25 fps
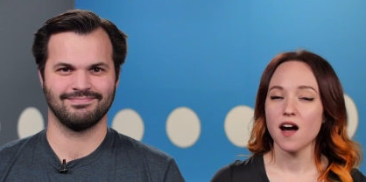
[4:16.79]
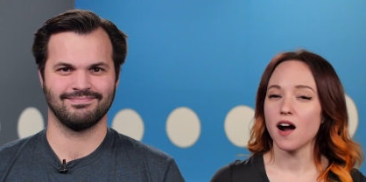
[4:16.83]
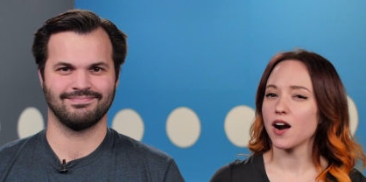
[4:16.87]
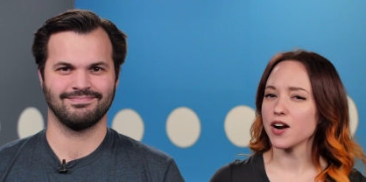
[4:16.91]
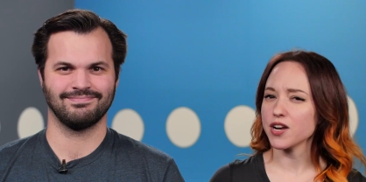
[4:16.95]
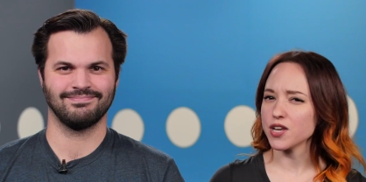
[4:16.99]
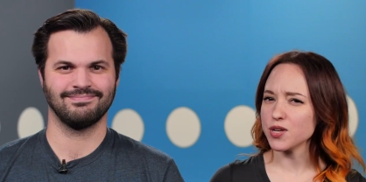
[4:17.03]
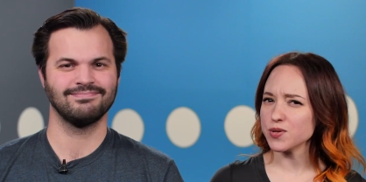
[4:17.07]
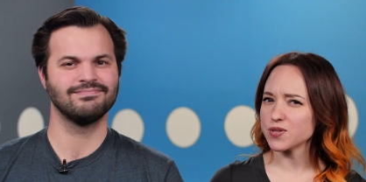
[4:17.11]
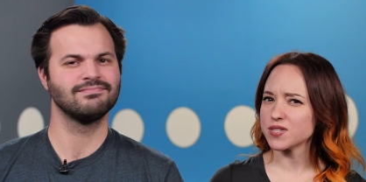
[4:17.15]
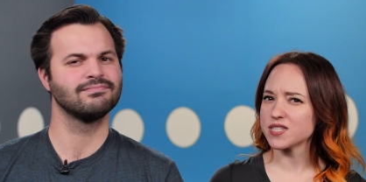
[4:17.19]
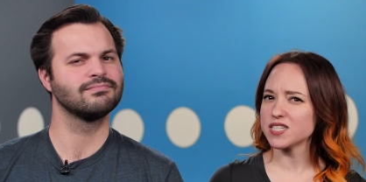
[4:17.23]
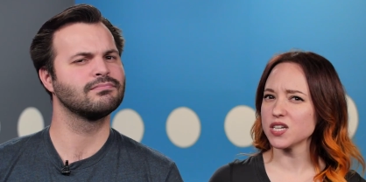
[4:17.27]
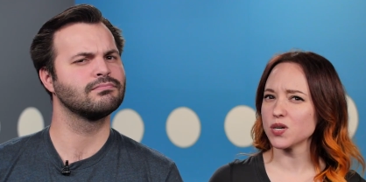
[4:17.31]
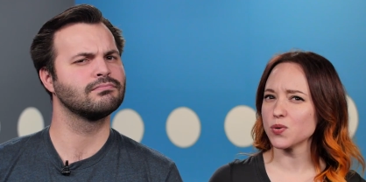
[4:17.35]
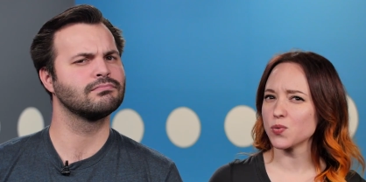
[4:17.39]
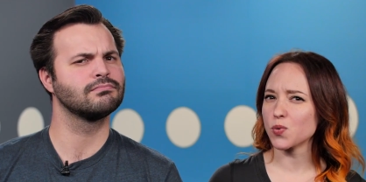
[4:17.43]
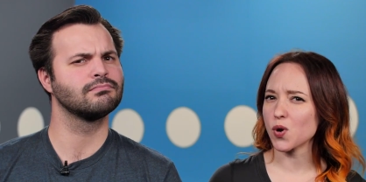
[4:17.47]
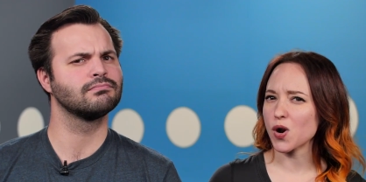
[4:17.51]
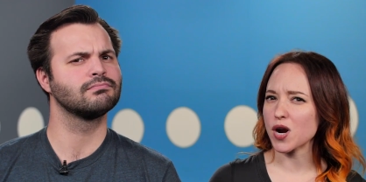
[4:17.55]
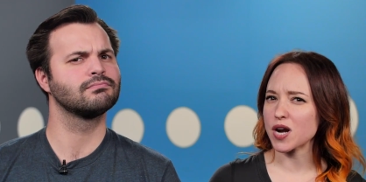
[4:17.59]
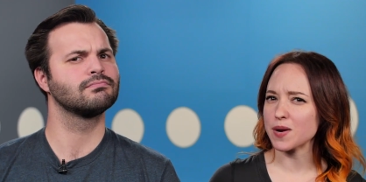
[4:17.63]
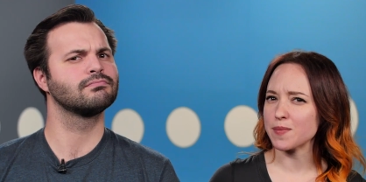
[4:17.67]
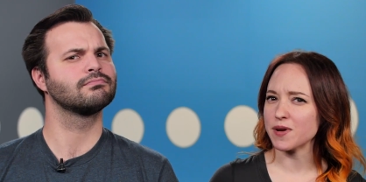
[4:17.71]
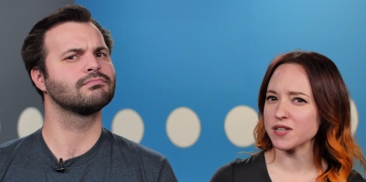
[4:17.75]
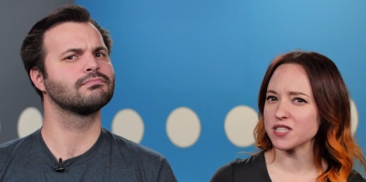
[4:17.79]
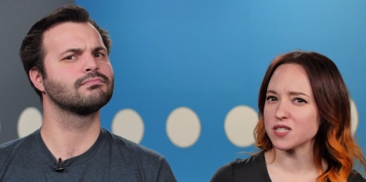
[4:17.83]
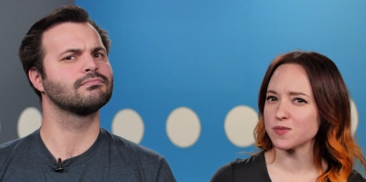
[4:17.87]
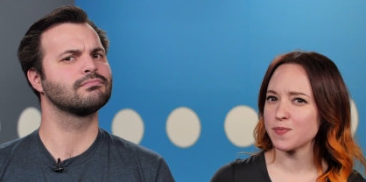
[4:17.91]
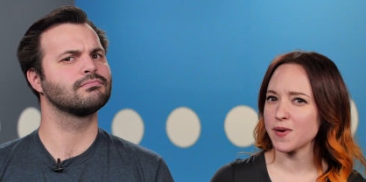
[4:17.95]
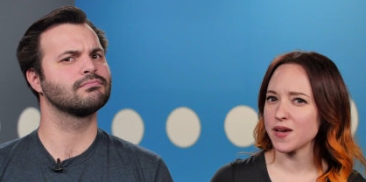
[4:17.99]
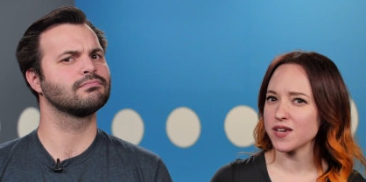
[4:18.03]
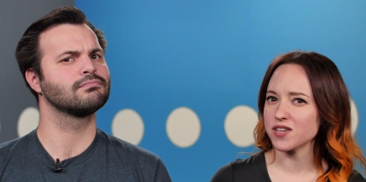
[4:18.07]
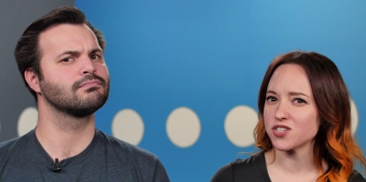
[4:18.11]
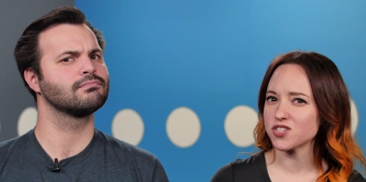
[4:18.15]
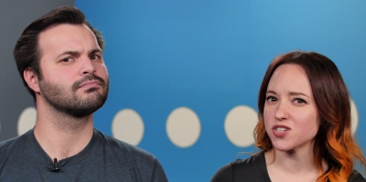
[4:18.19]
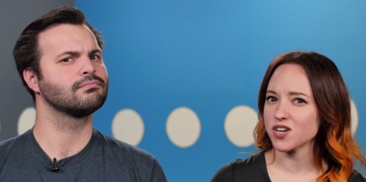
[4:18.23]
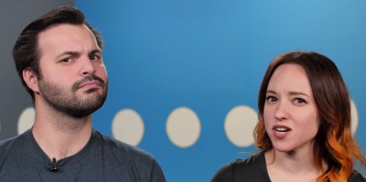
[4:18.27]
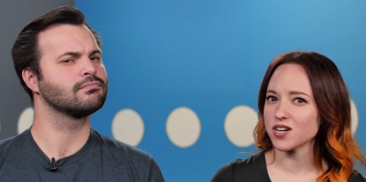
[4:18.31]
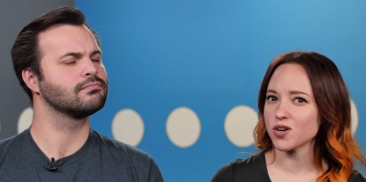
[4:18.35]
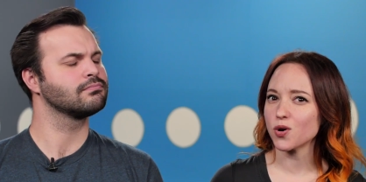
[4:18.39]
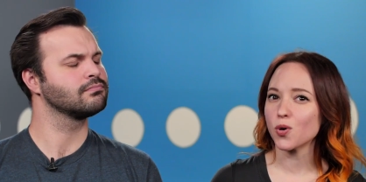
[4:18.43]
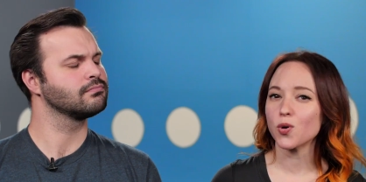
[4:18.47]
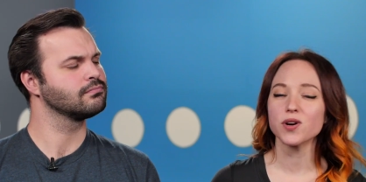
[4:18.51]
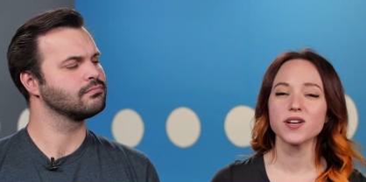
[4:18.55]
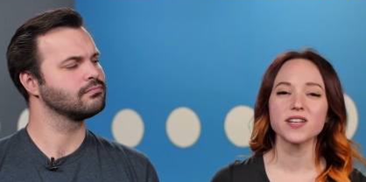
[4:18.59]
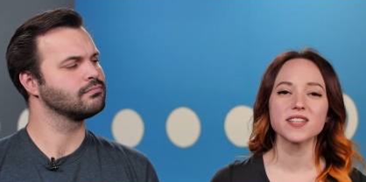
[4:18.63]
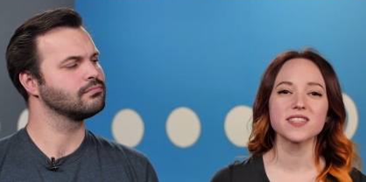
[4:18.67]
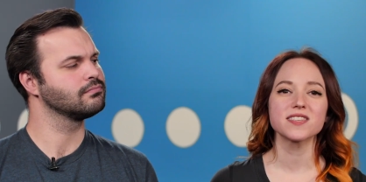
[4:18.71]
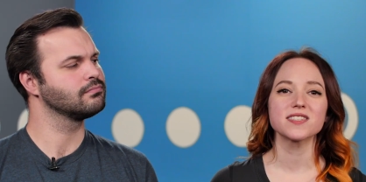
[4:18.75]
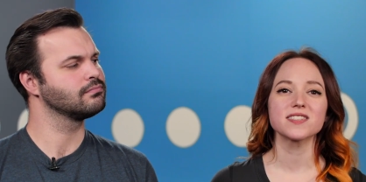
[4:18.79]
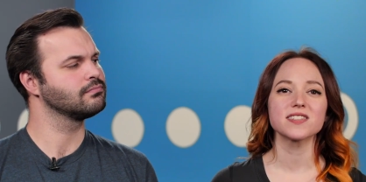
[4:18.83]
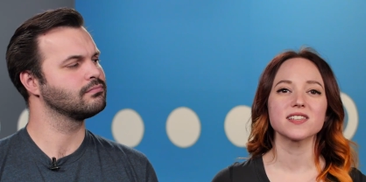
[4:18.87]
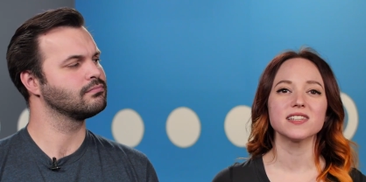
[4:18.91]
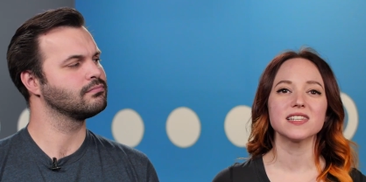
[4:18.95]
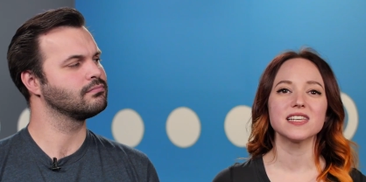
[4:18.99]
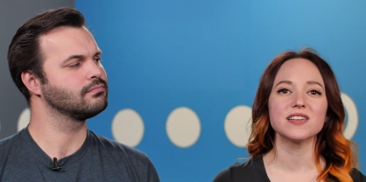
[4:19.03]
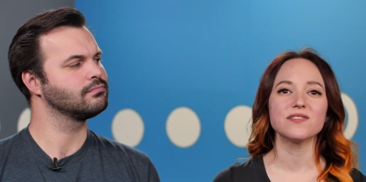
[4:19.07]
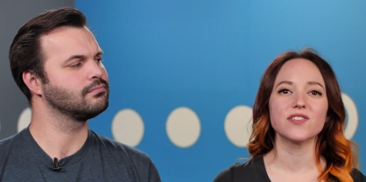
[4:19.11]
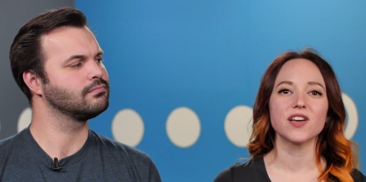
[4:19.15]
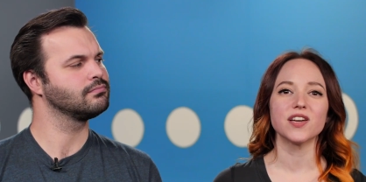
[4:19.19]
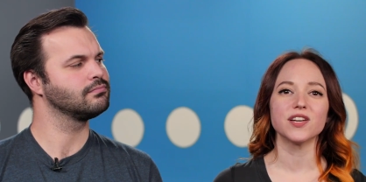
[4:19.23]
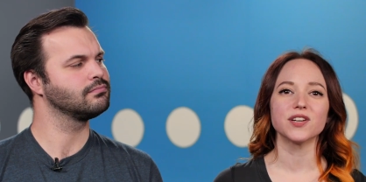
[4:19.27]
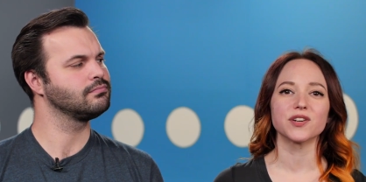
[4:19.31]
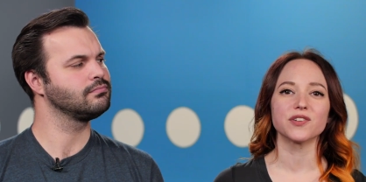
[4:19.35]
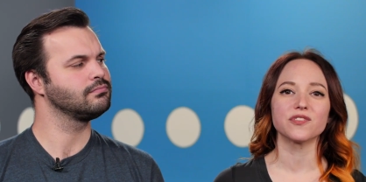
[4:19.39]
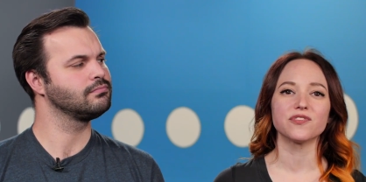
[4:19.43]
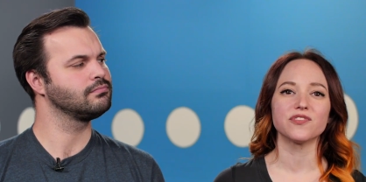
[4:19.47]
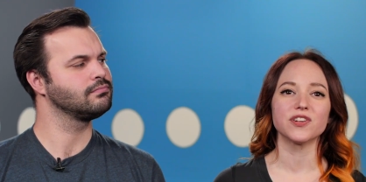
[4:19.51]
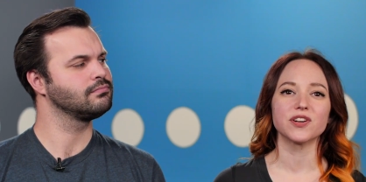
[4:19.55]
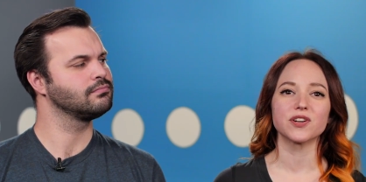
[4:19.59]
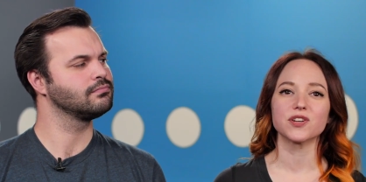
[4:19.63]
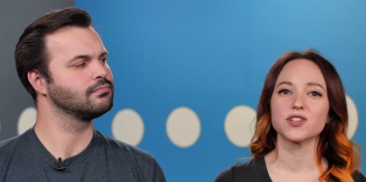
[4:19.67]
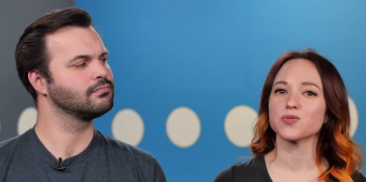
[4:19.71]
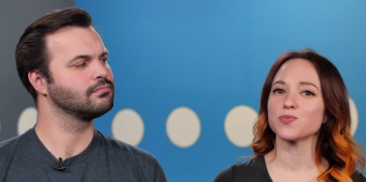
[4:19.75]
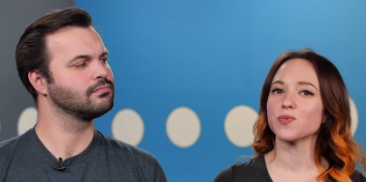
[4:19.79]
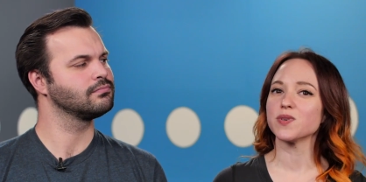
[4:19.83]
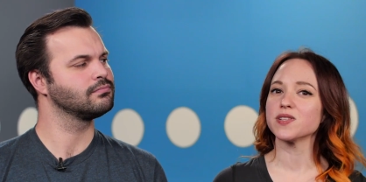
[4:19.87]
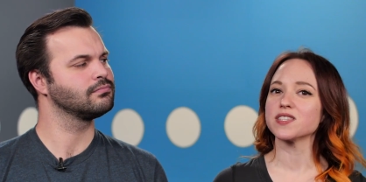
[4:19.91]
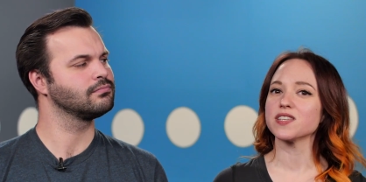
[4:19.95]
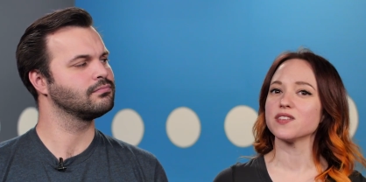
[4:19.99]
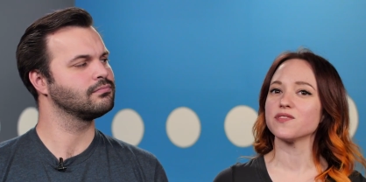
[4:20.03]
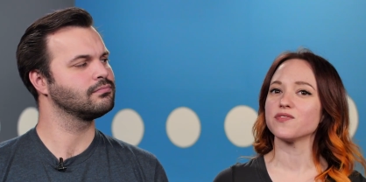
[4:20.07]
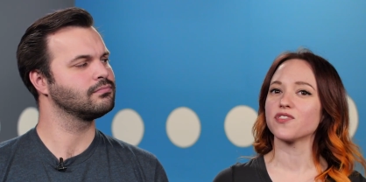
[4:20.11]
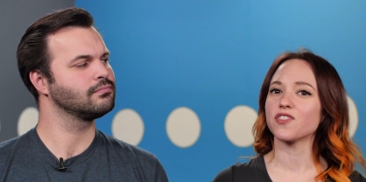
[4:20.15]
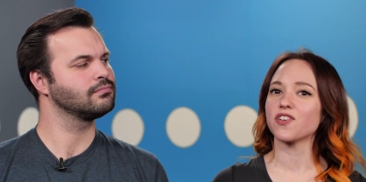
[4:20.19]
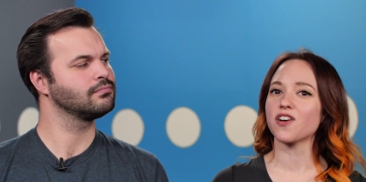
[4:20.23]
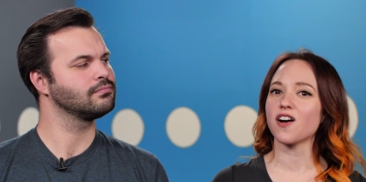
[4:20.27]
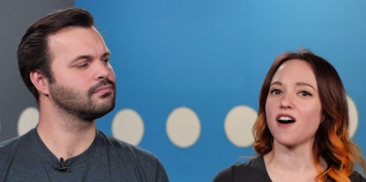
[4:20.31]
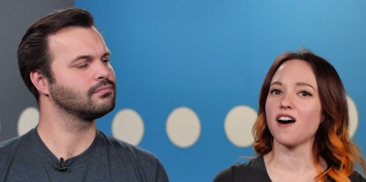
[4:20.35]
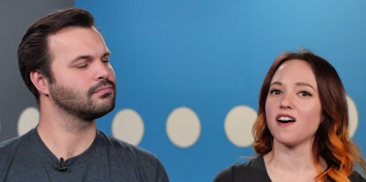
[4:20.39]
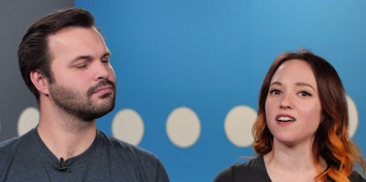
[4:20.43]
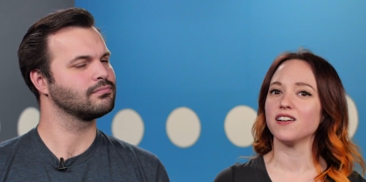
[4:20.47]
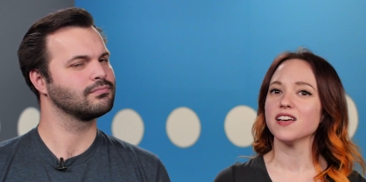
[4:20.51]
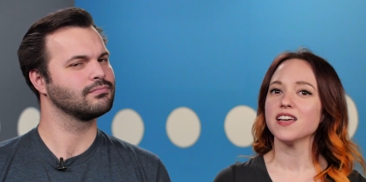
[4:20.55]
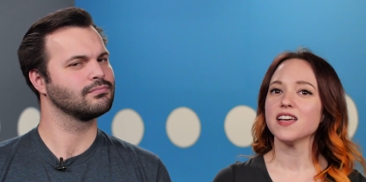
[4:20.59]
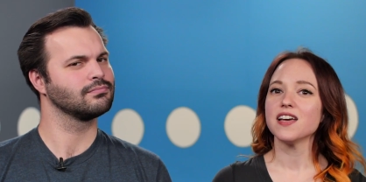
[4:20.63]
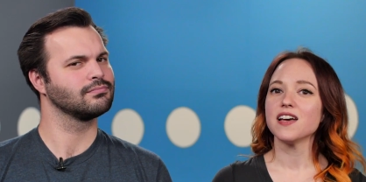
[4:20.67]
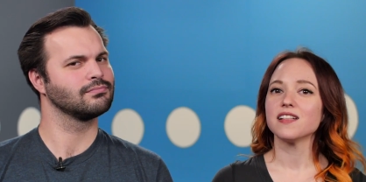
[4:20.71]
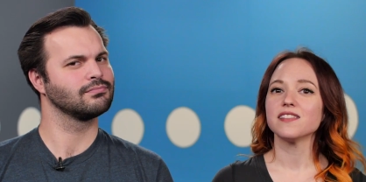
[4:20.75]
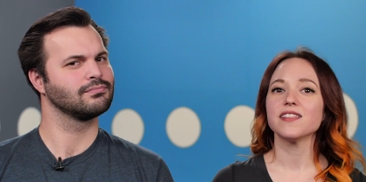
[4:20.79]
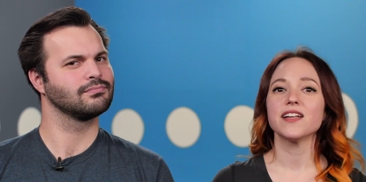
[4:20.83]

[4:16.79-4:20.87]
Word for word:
Speaker 1: Are you still worried about space junk or did this alleviate your fears once and for all?